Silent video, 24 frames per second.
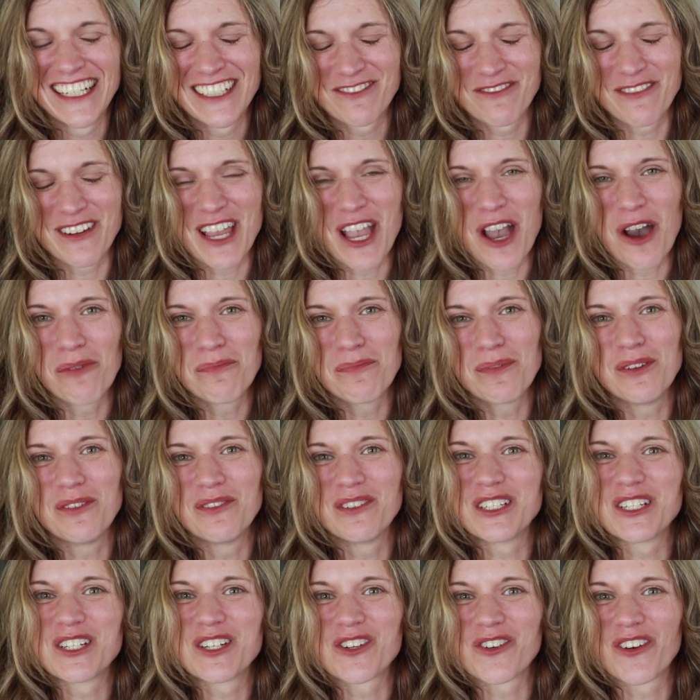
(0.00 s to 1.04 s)
We hope you
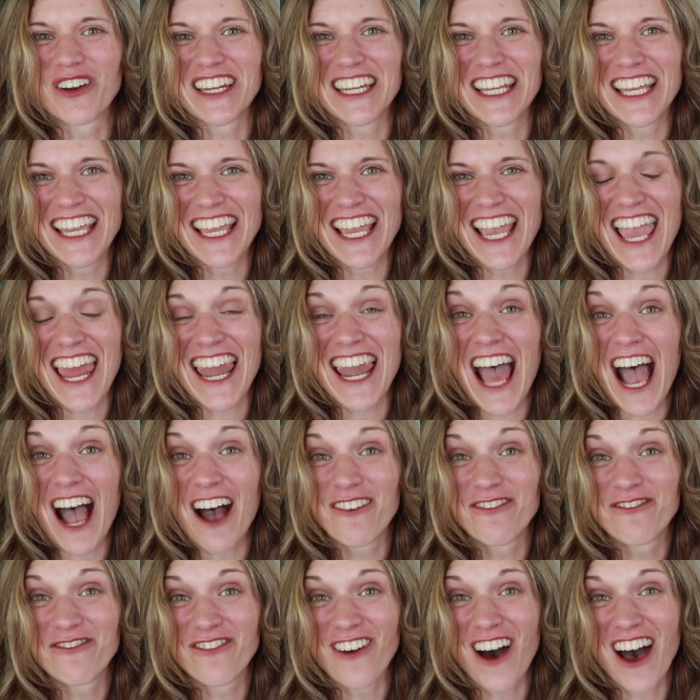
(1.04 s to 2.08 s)
enjoyed it and
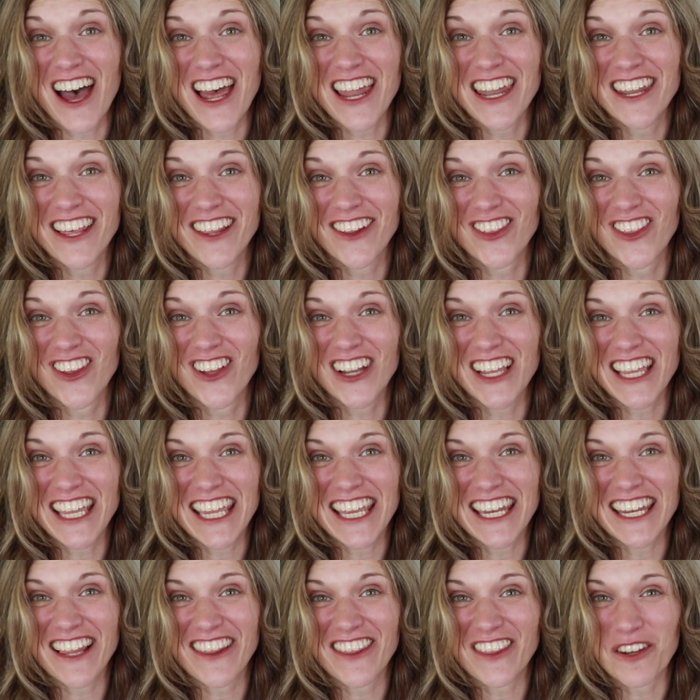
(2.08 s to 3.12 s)
have fun
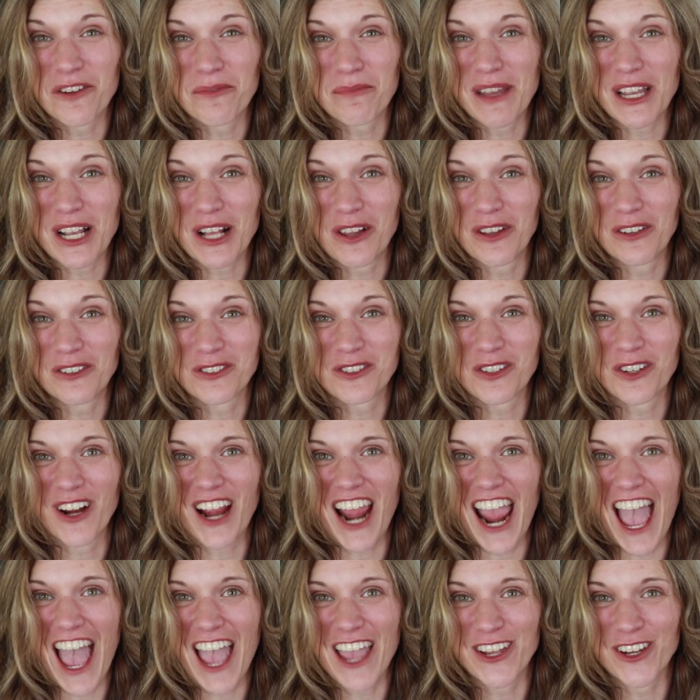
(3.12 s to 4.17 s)
looking a little bit closer
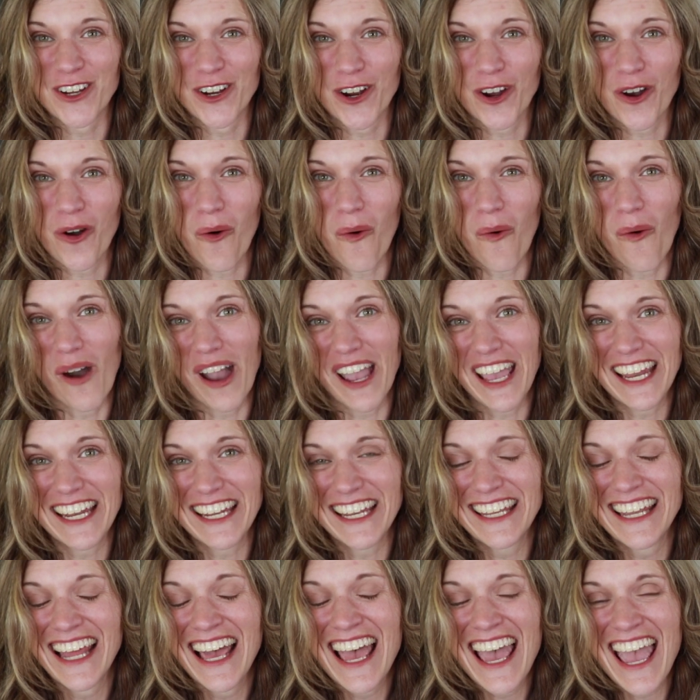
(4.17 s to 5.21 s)
at your
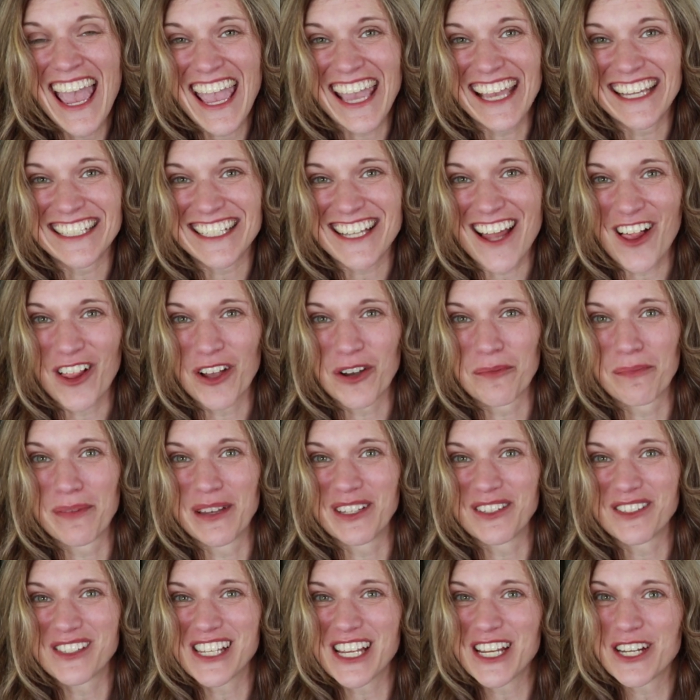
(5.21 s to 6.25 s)
coin and dollar
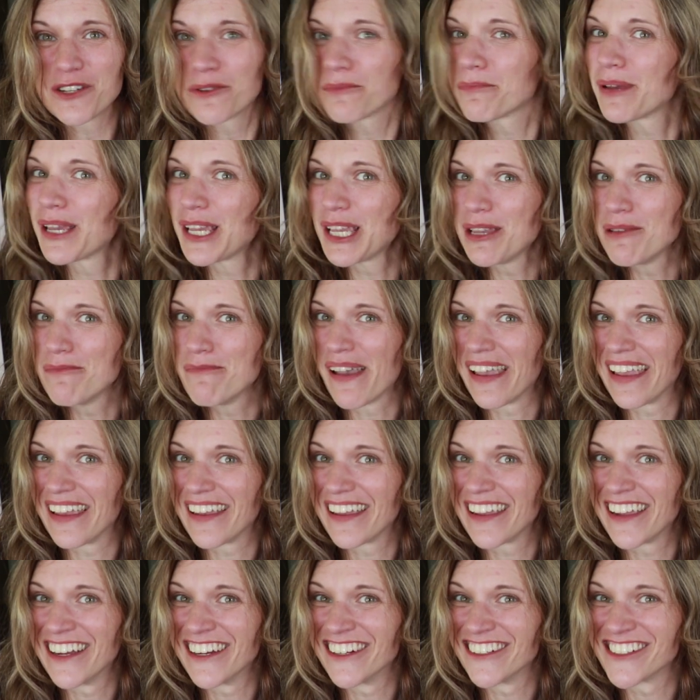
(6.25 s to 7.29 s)
bills in your piggy
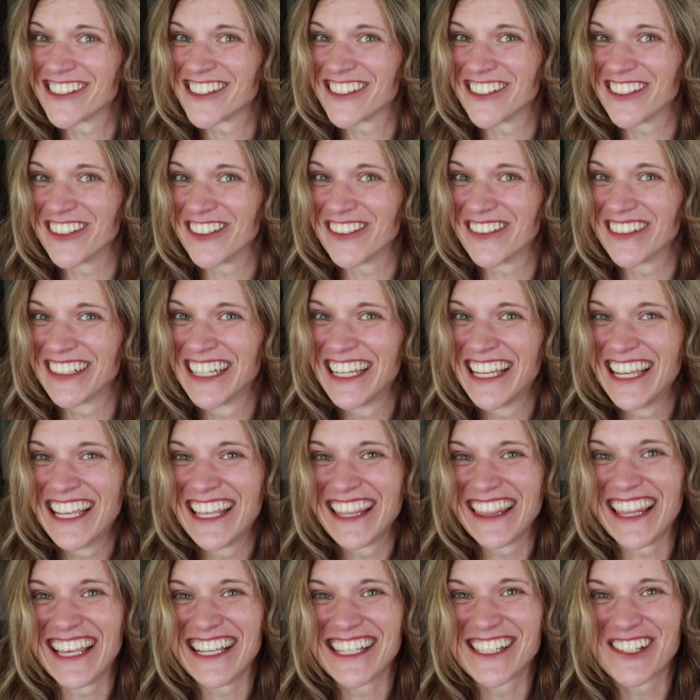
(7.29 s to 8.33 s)
bank here soon.
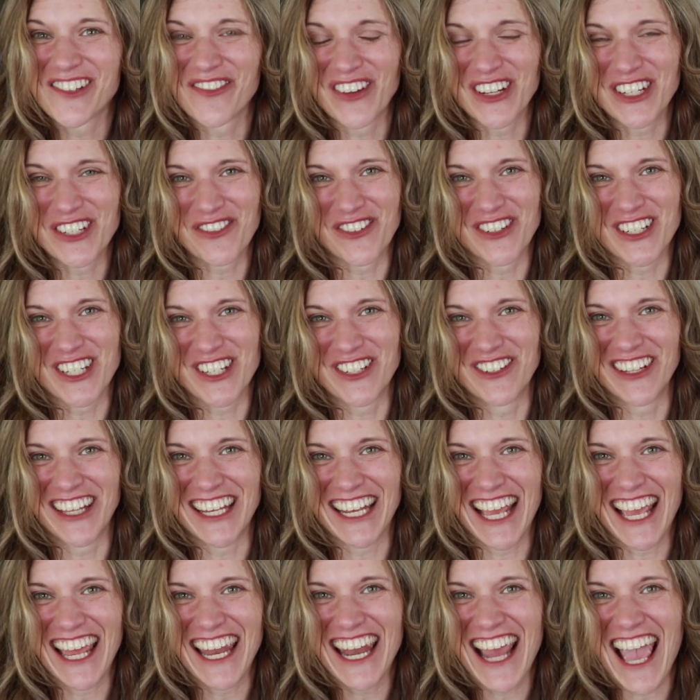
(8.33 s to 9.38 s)
Thanks so much for
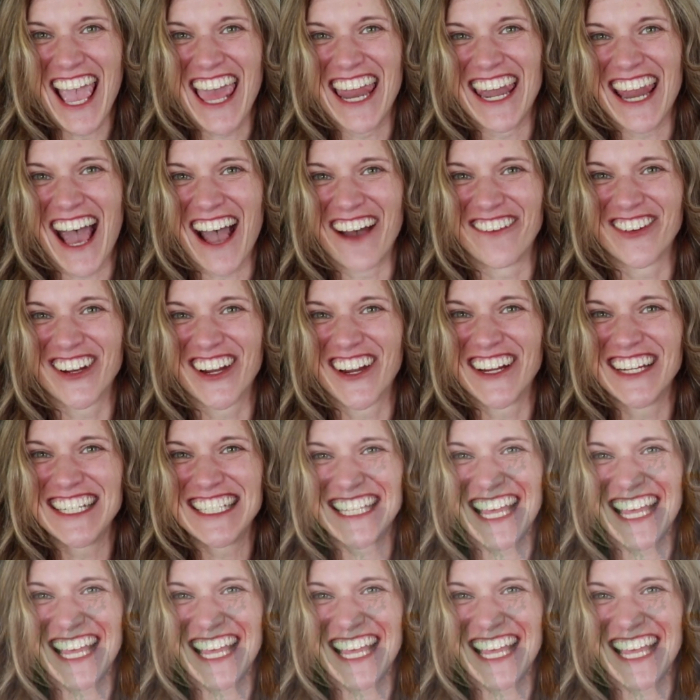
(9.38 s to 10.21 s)
tuning in and have a great